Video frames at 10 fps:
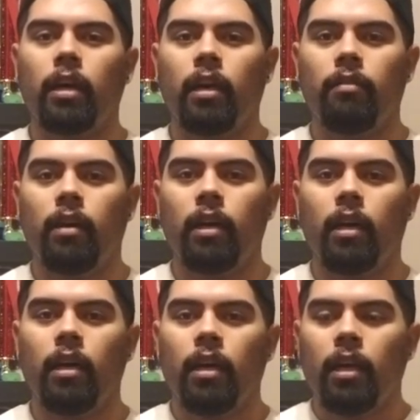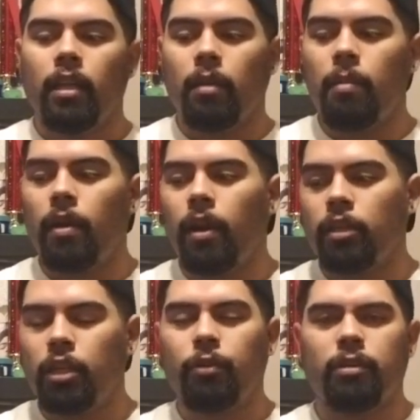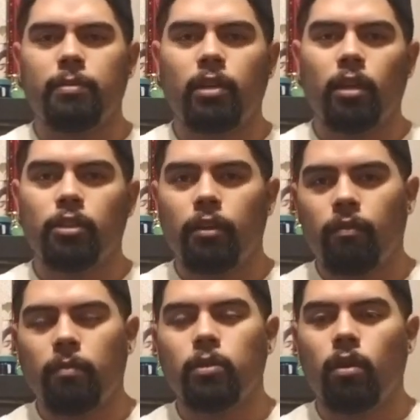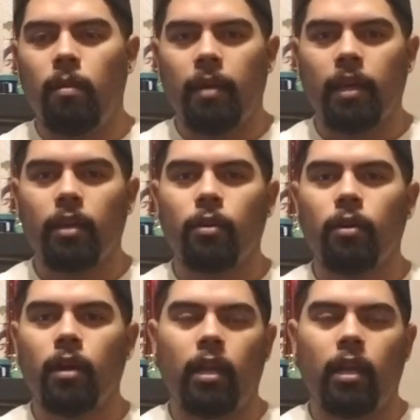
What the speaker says: of the Mariachi Christmas concert from Sole Mexico.